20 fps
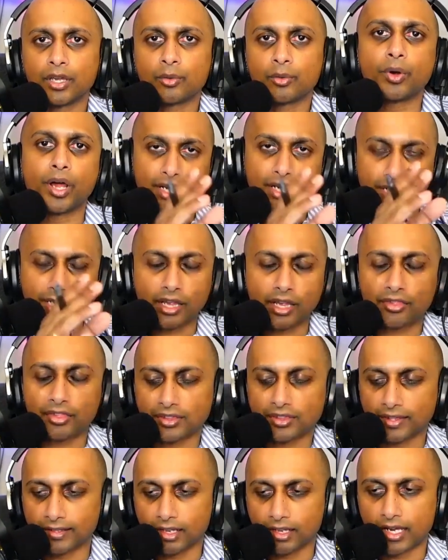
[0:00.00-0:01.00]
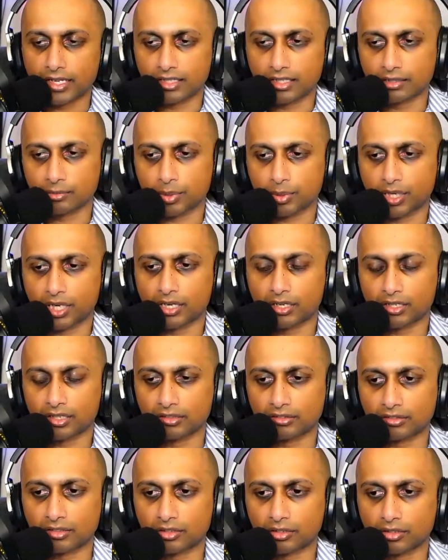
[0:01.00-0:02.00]
Right. And I think the Lightning part
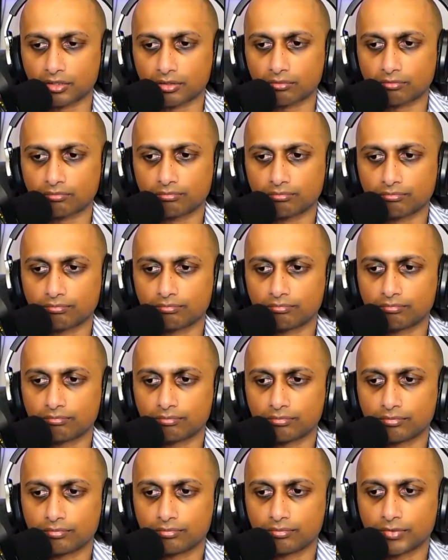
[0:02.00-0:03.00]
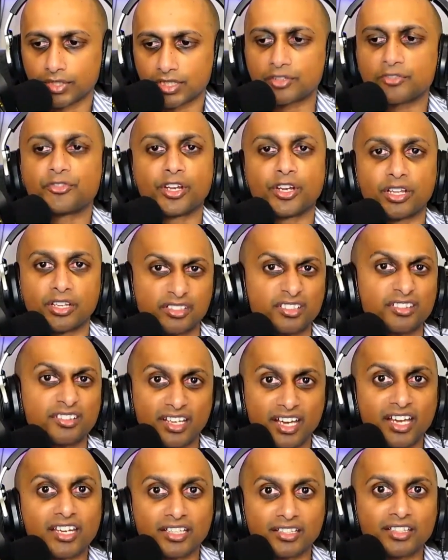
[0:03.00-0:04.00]
is a different
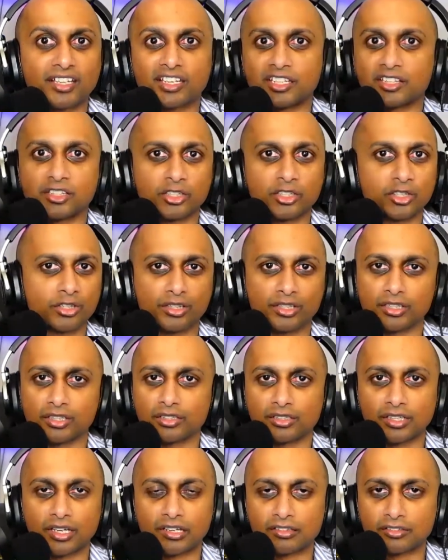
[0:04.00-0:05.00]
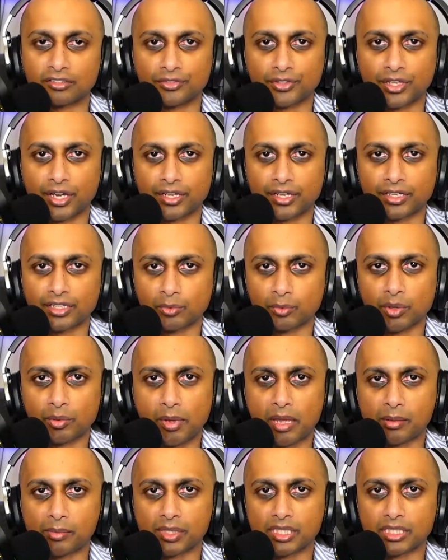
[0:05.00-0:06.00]
understanding than in the earlier days of Lightning, where
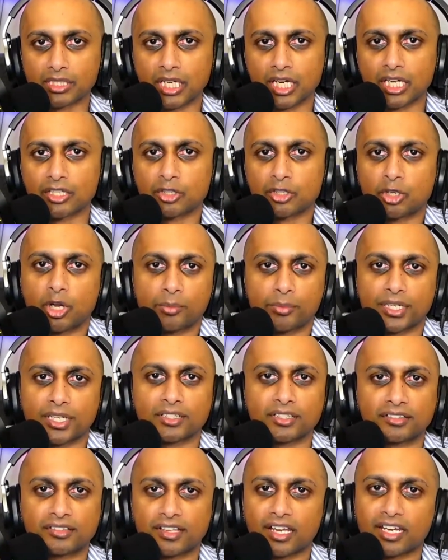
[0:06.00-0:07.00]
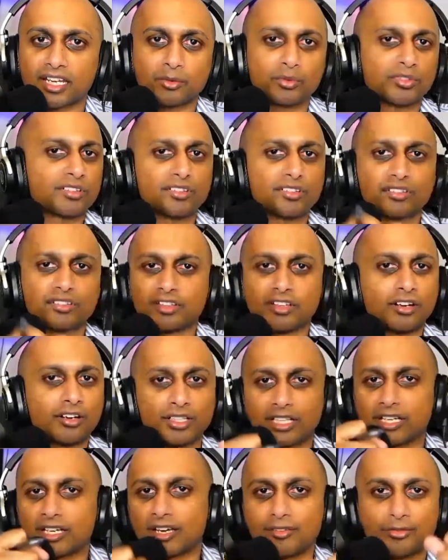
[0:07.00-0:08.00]
maybe the common understanding was just, oh
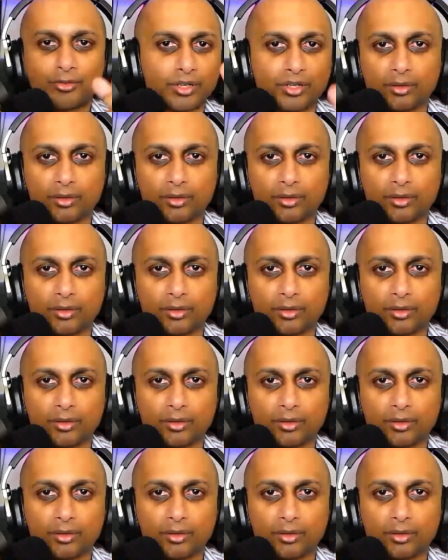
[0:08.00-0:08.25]
yeah, everyone